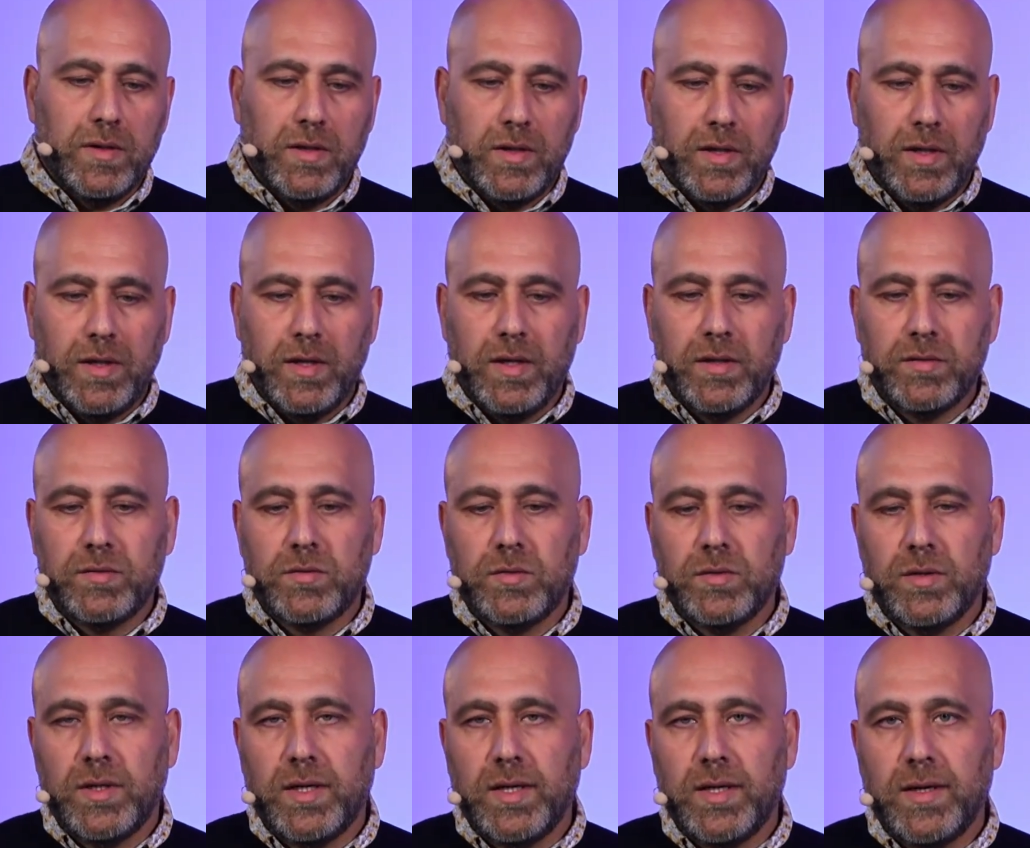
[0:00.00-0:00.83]

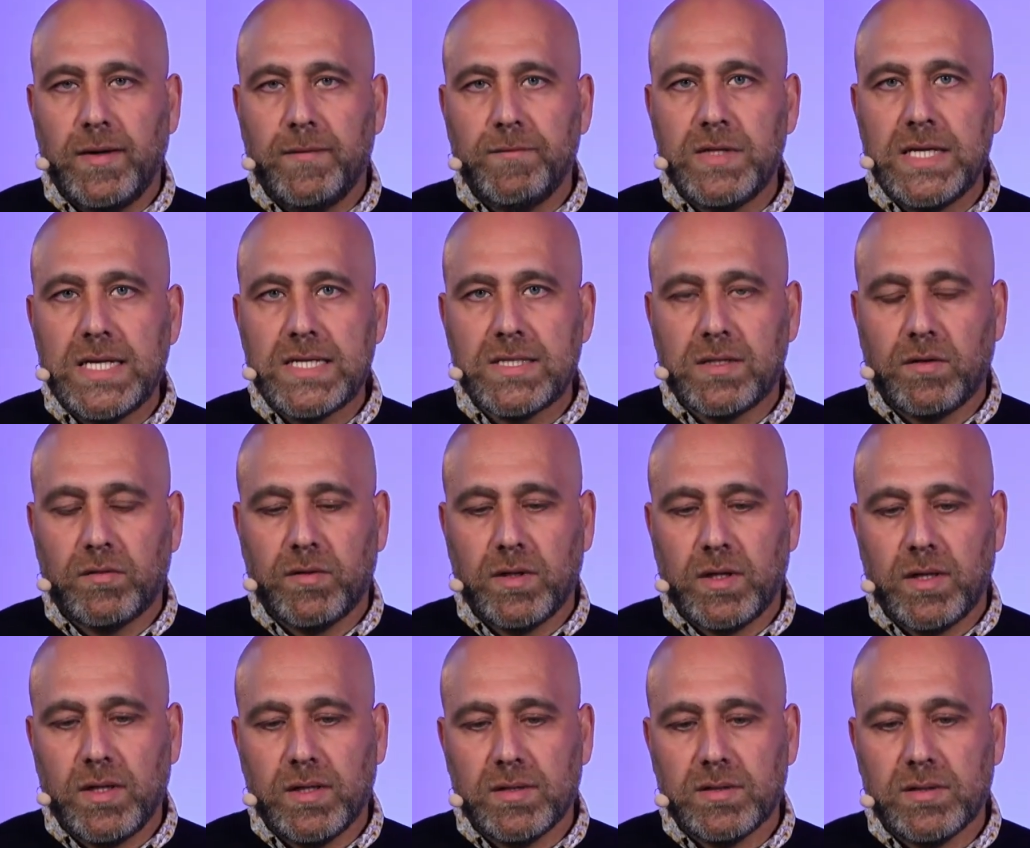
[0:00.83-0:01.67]
to the needs of
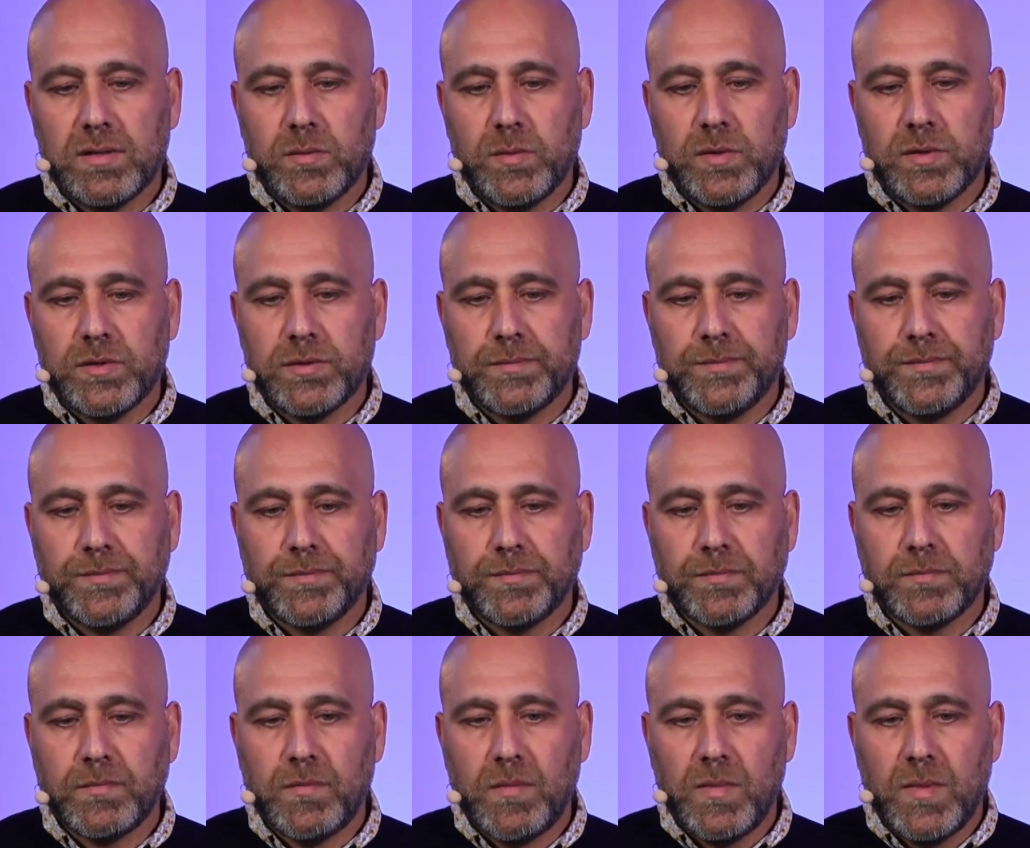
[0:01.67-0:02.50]
the customers.
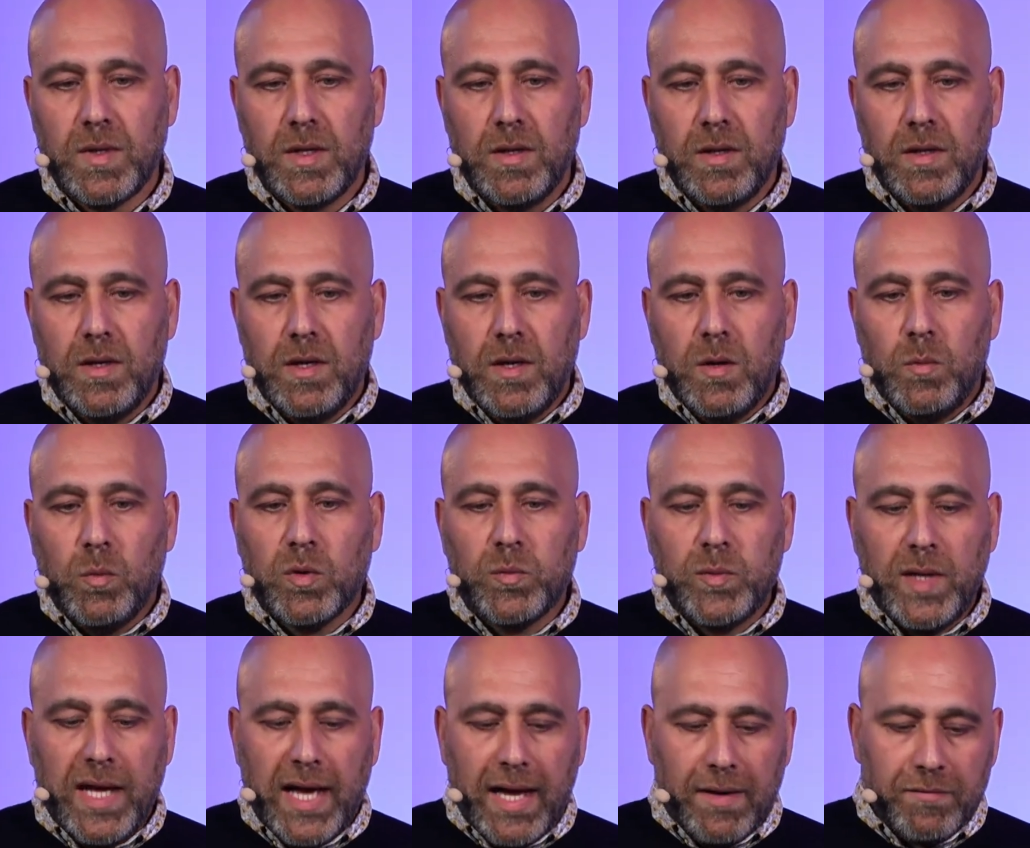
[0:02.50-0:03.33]
What
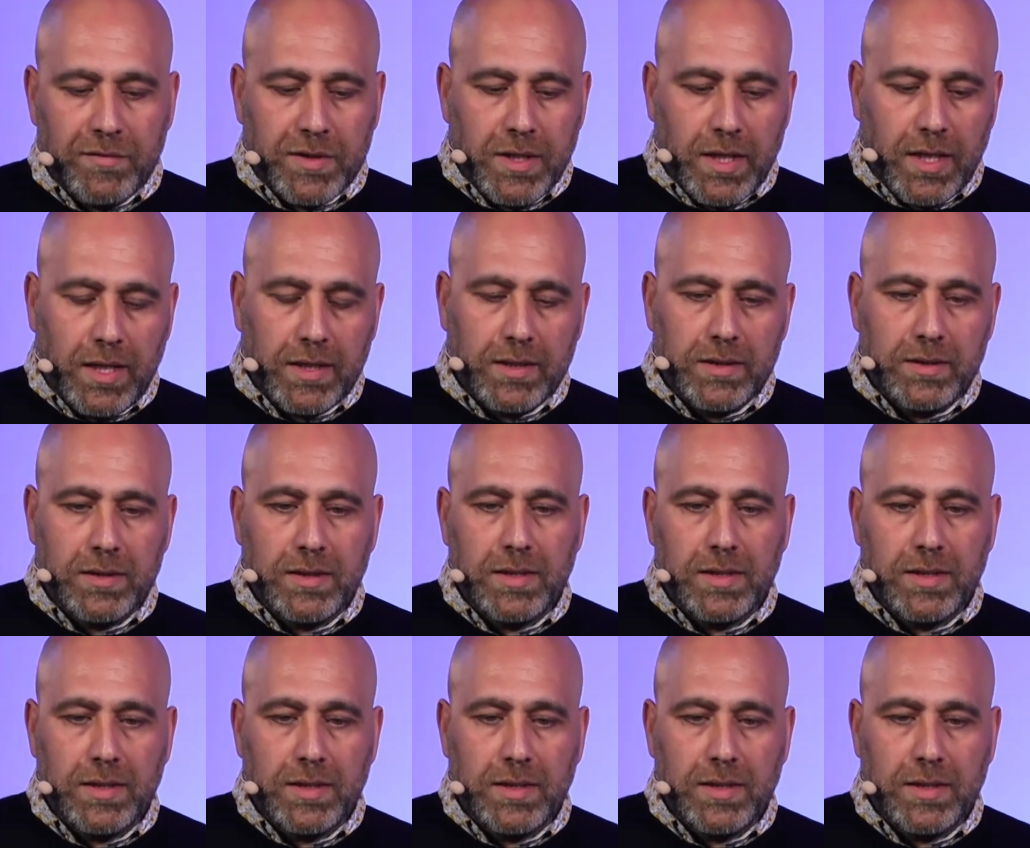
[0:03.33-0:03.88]
we have done